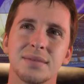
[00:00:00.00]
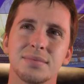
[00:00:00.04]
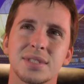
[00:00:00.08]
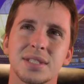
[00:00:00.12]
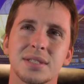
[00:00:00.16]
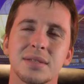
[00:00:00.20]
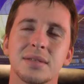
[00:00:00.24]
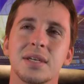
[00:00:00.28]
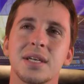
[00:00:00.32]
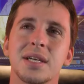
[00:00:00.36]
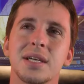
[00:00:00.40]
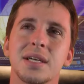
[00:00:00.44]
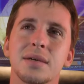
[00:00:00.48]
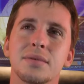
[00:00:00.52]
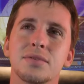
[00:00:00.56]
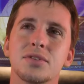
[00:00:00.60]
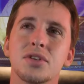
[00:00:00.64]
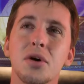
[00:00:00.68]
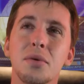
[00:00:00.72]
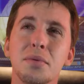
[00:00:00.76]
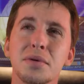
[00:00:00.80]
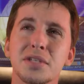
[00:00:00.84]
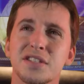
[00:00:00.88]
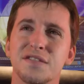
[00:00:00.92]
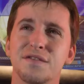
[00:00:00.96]
It was it was
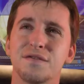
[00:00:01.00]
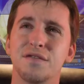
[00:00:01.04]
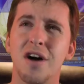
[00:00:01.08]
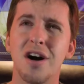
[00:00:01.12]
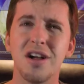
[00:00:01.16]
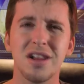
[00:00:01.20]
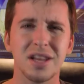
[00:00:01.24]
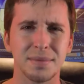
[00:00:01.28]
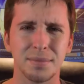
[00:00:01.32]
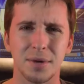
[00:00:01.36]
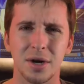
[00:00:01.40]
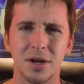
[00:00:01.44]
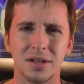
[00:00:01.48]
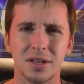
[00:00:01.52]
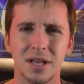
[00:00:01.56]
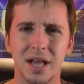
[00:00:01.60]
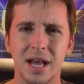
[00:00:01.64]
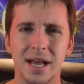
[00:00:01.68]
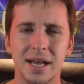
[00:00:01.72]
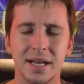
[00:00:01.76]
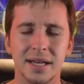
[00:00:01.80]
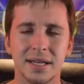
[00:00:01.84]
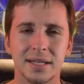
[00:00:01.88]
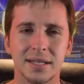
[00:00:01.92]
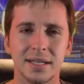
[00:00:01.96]
almost volleyball
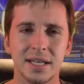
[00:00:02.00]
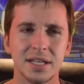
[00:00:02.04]
like.